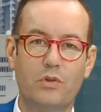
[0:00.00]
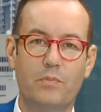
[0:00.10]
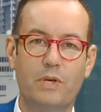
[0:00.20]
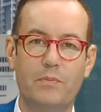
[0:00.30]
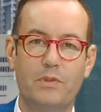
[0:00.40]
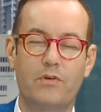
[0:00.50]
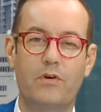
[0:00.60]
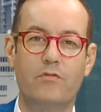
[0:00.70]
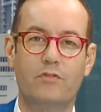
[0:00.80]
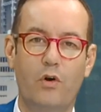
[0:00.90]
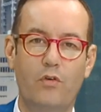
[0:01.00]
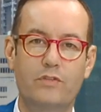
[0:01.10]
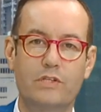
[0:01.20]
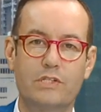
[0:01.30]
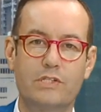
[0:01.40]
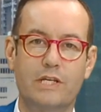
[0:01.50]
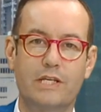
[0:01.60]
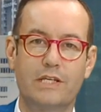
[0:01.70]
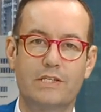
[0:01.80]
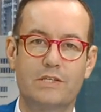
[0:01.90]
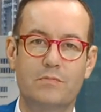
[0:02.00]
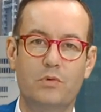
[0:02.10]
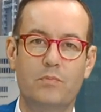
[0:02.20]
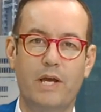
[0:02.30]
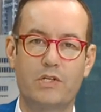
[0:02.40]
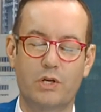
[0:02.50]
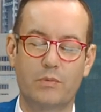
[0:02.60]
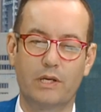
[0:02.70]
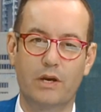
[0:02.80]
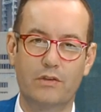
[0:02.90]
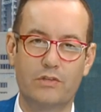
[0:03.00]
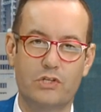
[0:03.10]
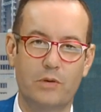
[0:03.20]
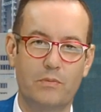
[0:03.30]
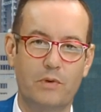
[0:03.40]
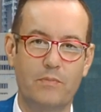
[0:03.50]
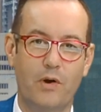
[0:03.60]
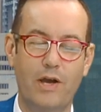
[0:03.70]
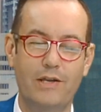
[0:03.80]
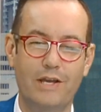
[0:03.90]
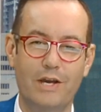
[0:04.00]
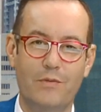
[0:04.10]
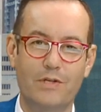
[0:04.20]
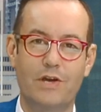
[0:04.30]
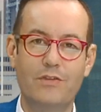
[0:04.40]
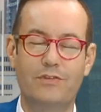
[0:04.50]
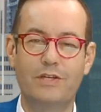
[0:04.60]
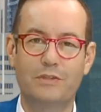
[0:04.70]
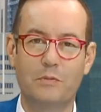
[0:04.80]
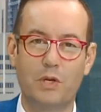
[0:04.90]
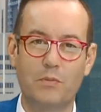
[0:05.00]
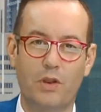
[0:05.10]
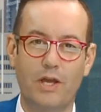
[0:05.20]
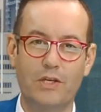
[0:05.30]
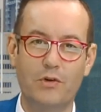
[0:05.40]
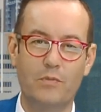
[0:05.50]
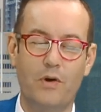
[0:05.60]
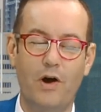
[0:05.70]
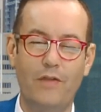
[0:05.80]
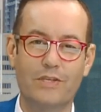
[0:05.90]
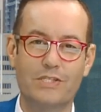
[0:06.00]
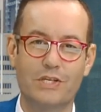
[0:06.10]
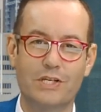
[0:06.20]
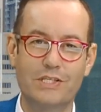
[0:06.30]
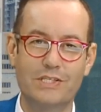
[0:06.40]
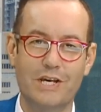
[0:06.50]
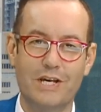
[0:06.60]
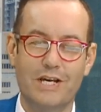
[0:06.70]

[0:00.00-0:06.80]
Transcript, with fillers: all the people that are involved in just getting a simple battery. We go to the shop and we buy it. We don't think that people like you are behind the scenes